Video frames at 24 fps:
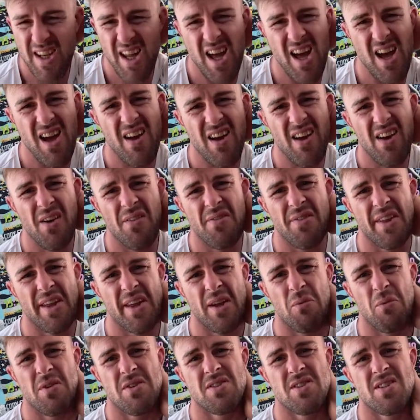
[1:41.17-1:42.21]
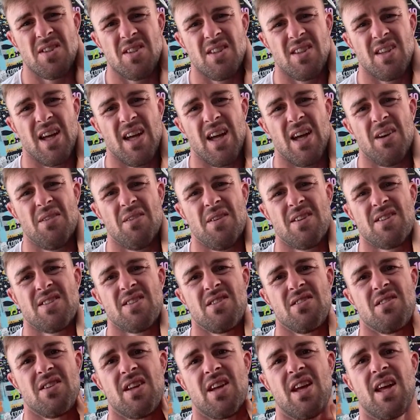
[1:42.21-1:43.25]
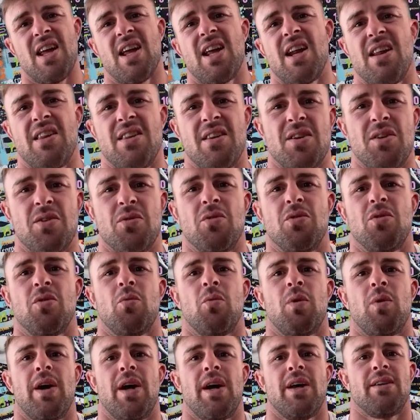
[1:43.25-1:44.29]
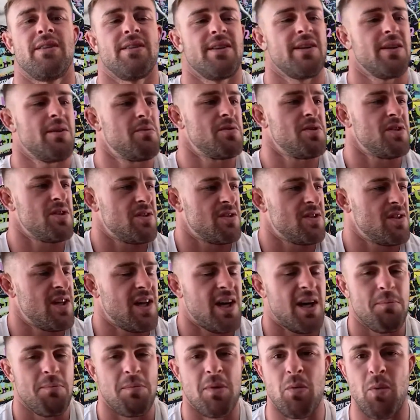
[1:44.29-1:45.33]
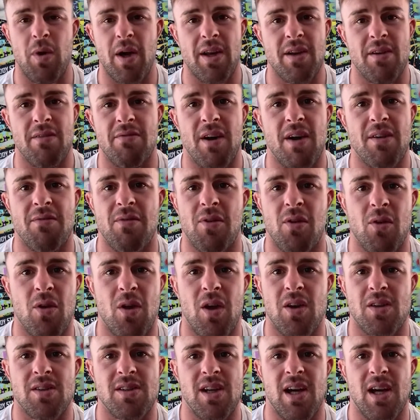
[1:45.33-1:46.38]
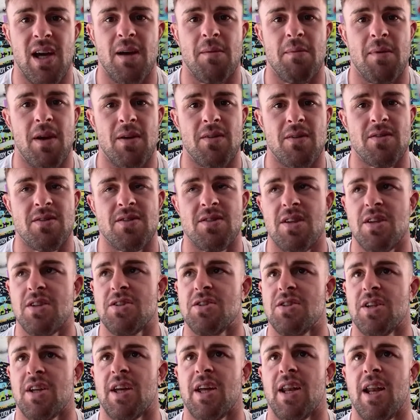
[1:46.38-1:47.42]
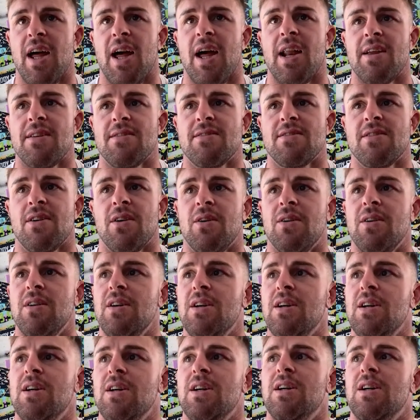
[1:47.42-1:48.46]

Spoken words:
No, I don't think it was I don't necessarily think it had anything to do with the weight. I think it was just, I've been waiting to fight for a long time, and I was just itching to get at it. So,